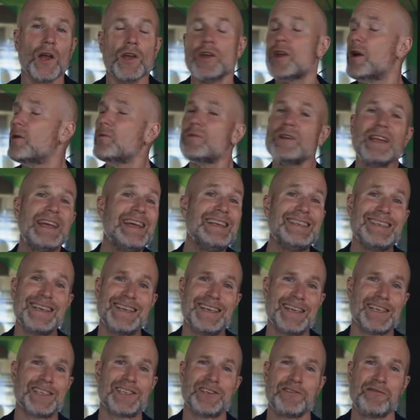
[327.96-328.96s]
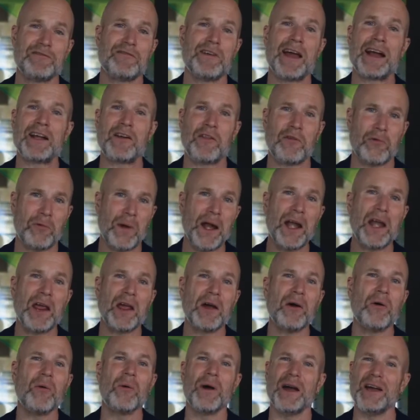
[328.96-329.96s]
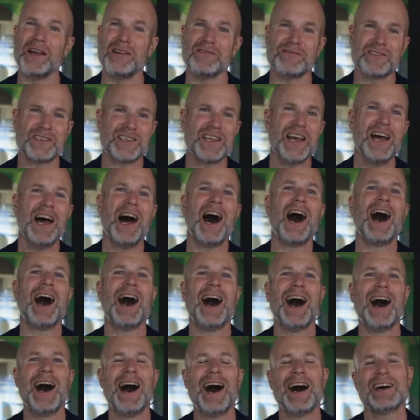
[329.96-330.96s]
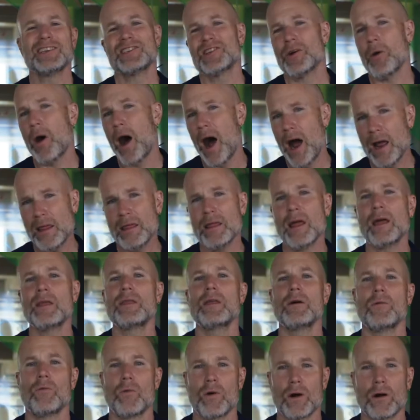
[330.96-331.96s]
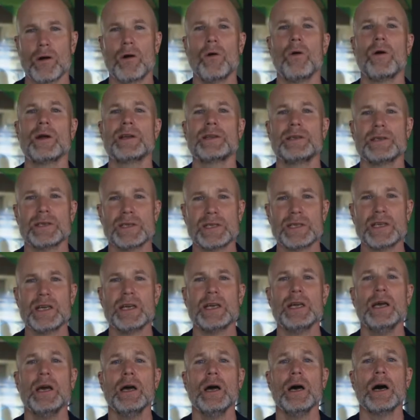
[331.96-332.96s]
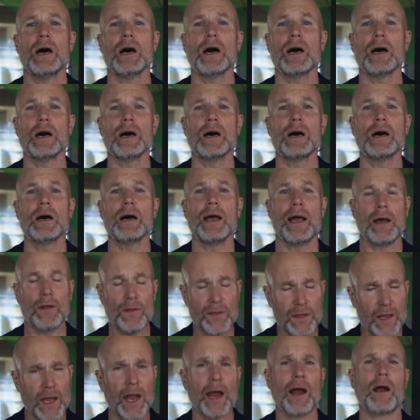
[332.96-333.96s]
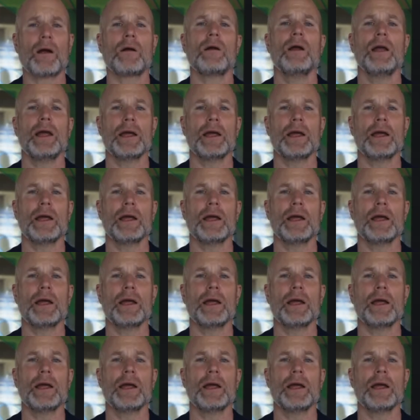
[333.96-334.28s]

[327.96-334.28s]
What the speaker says: you don't need to disinfect the radio waves. So I think that we're going to see healthcare